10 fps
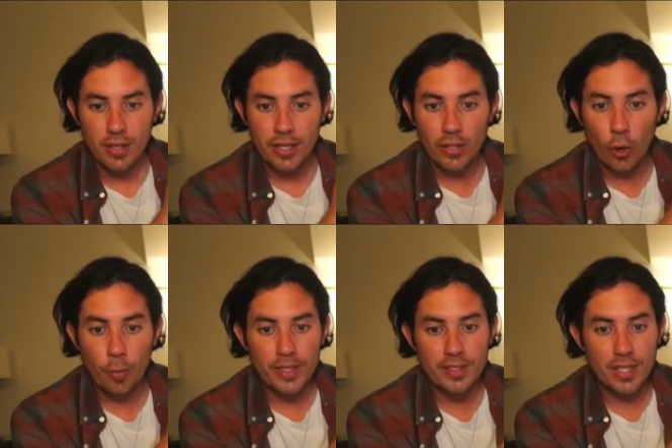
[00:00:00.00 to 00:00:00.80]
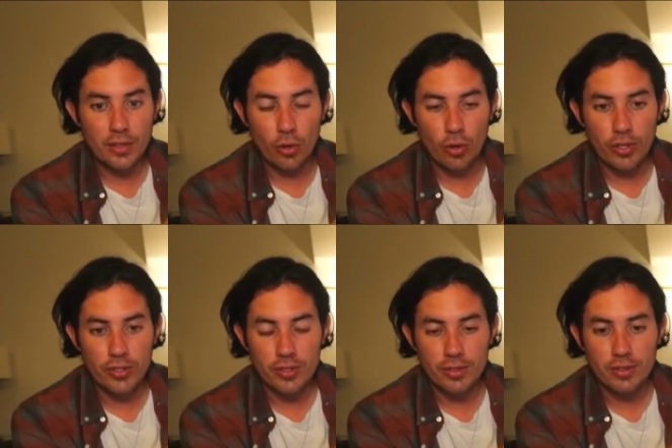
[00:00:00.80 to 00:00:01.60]
it opens the
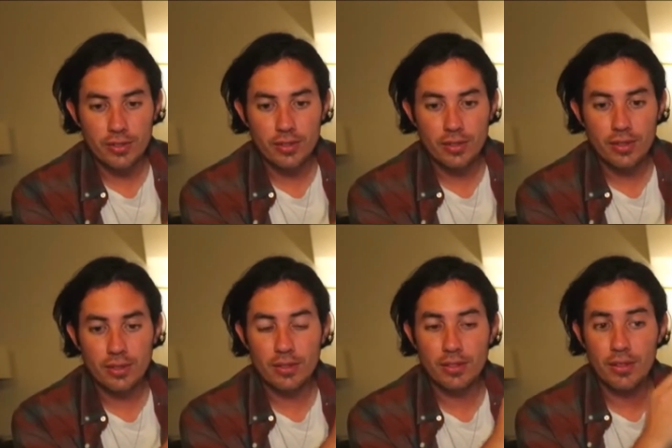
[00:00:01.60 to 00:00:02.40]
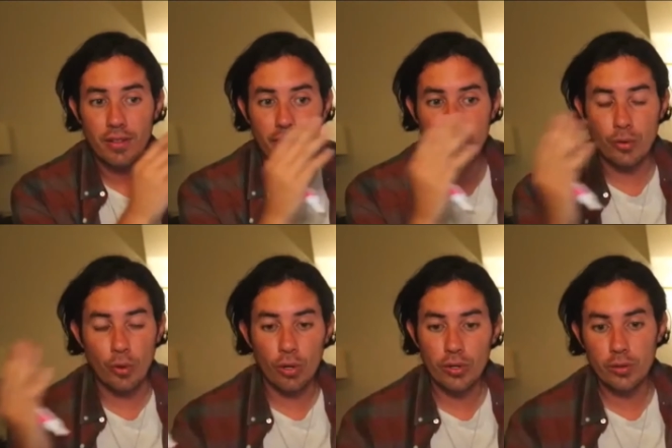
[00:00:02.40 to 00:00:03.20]
doors
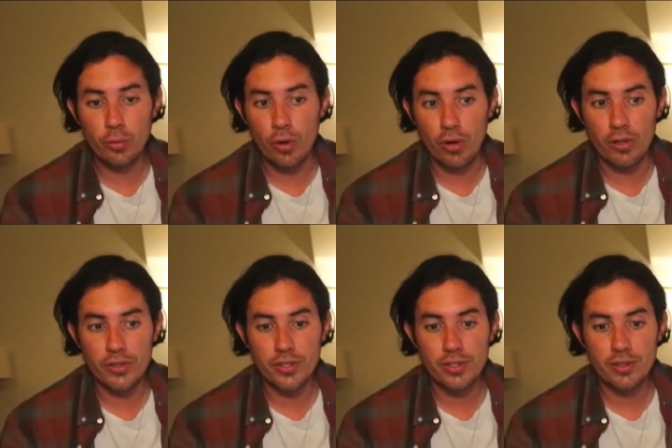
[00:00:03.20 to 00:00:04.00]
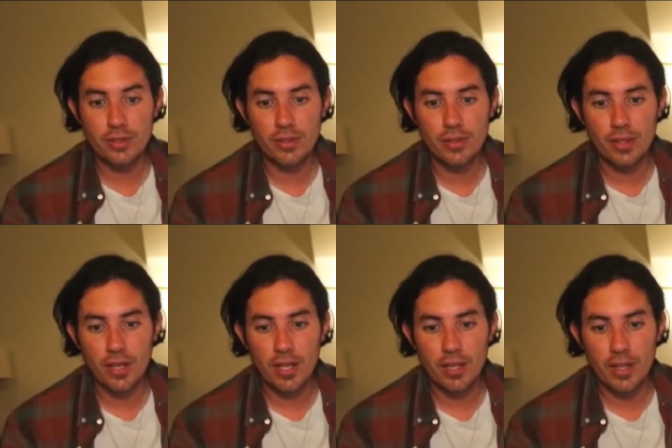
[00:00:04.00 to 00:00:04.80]
through all the worlds
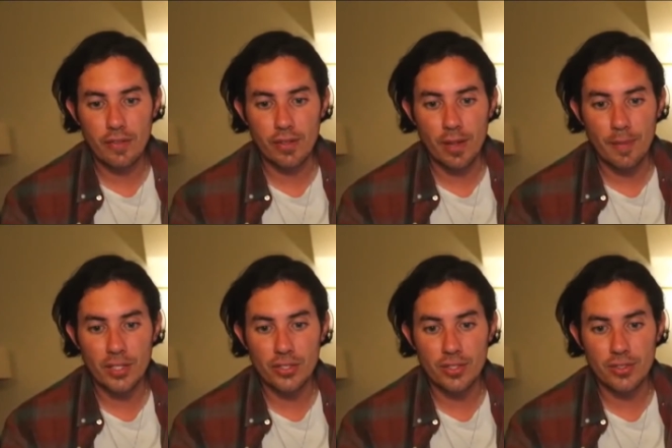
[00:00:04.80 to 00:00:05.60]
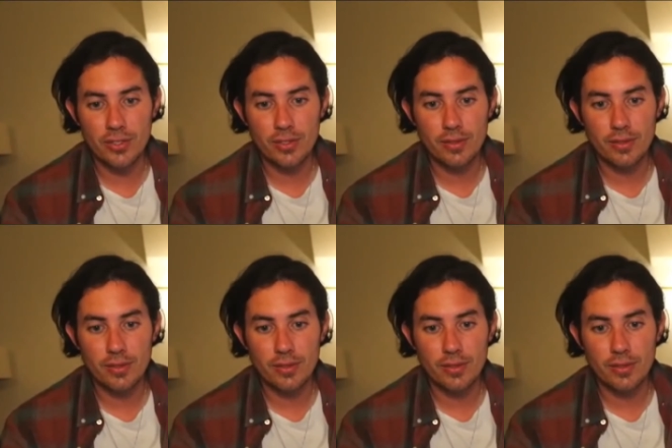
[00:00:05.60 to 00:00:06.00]
in different dimensions.